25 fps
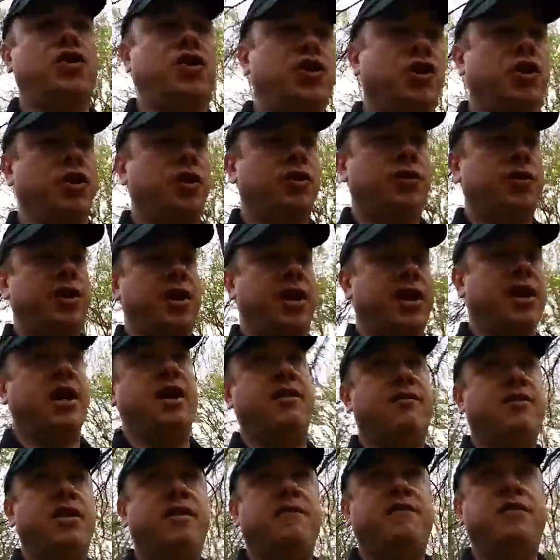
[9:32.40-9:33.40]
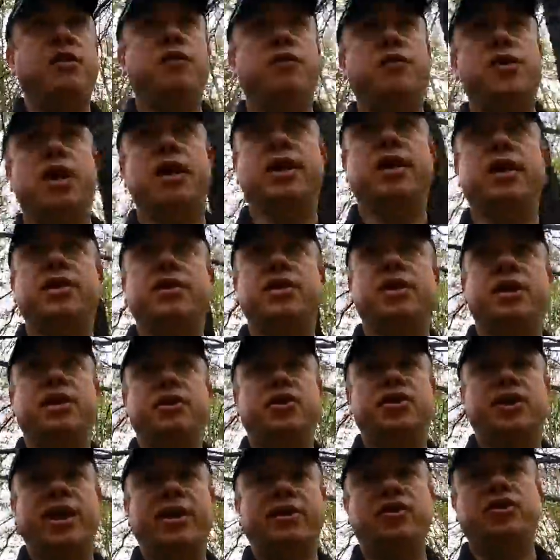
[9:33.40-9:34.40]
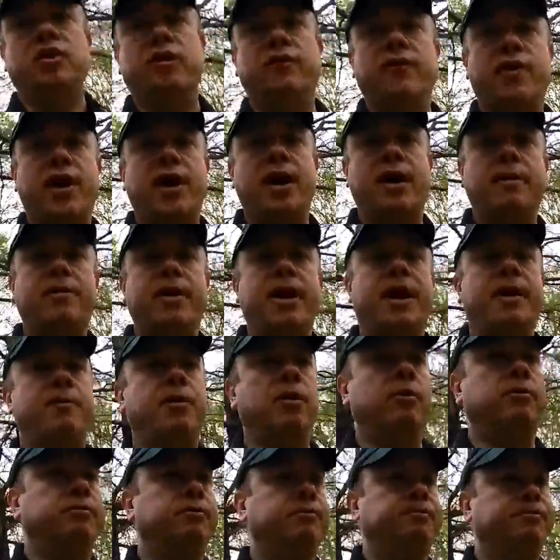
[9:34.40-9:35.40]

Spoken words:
is a good thing, even if you've done a site survey on paper.